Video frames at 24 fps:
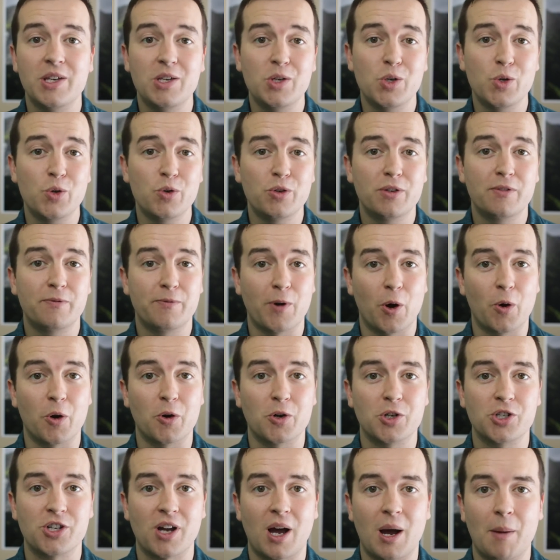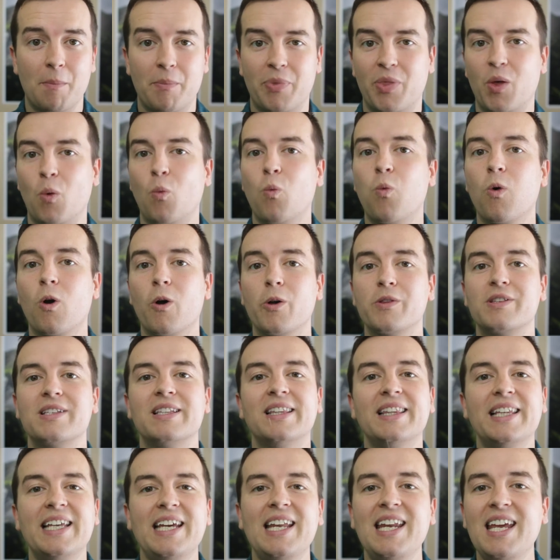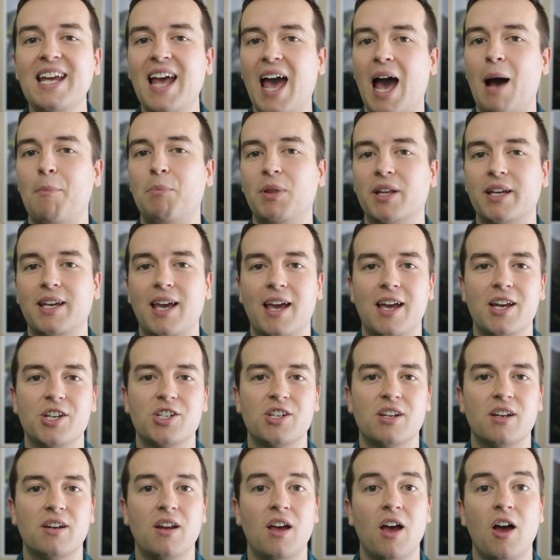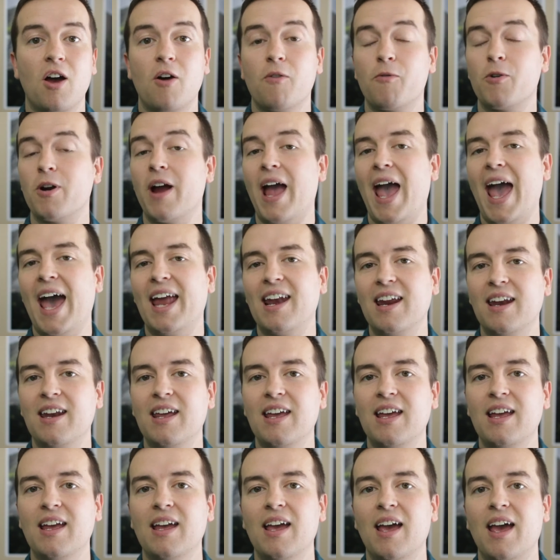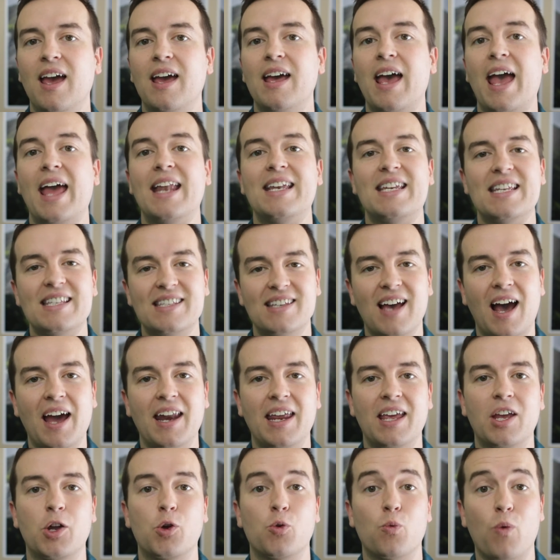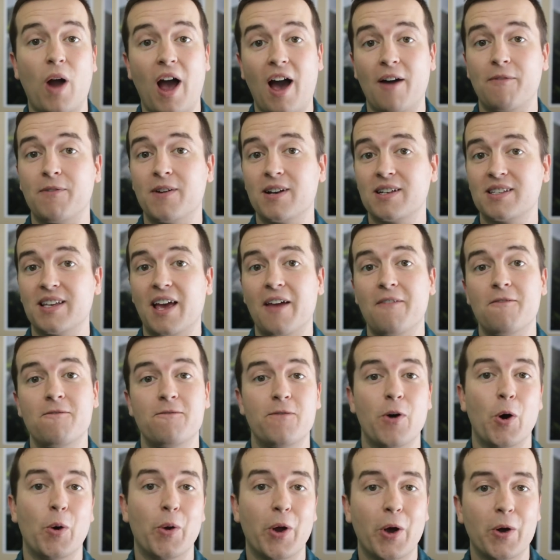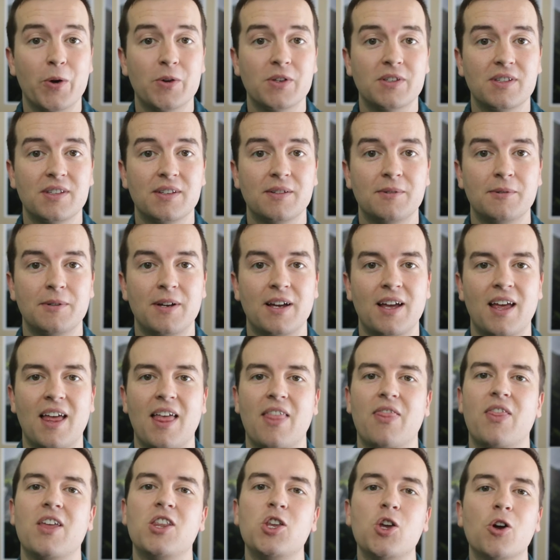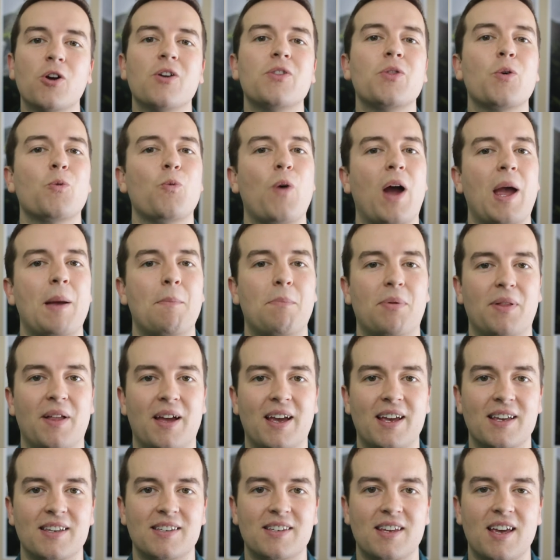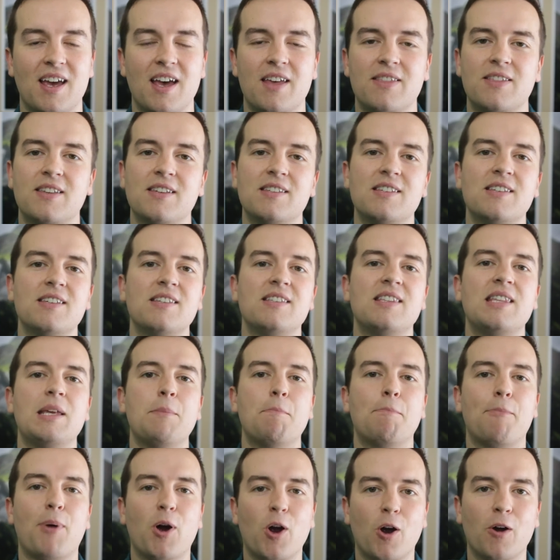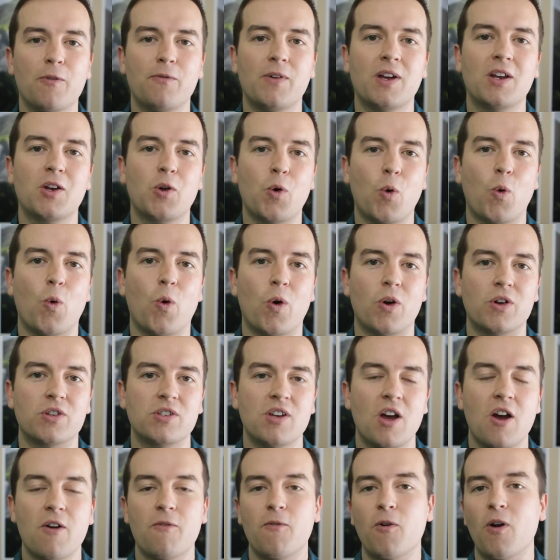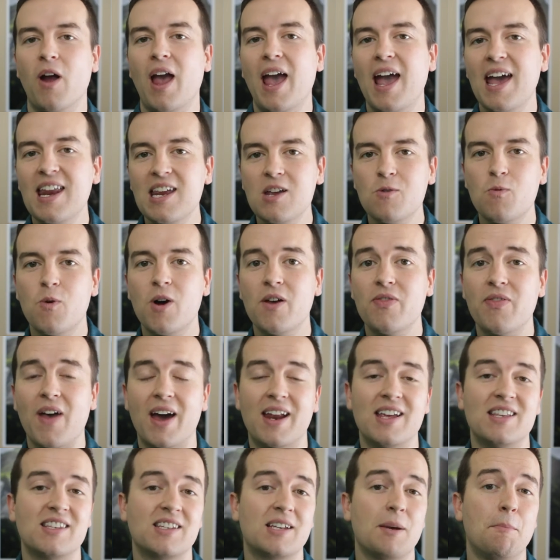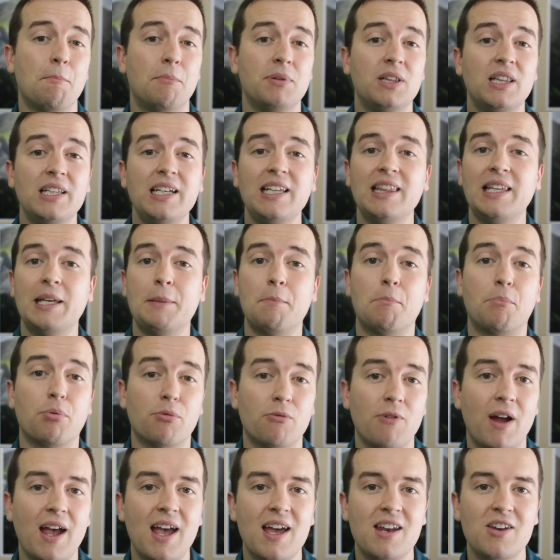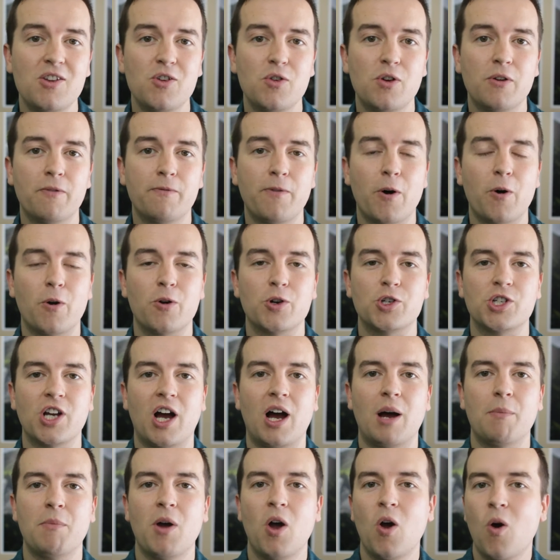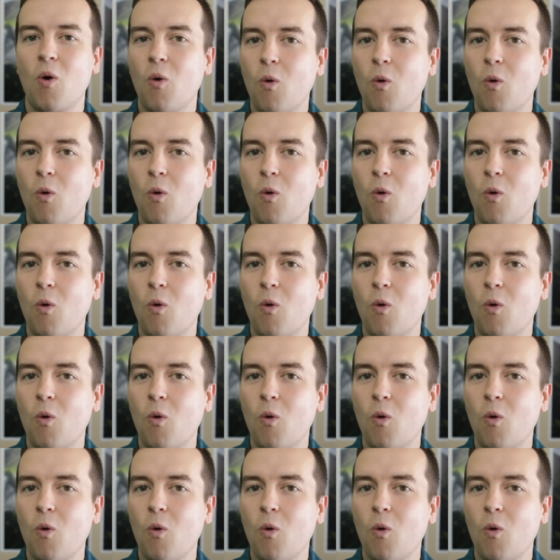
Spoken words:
to use Photoshop, the world's leading application for editing and designing graphics and photos? Then you're in the right place. This is the perfect course for anyone that is completely brand new to Photoshop,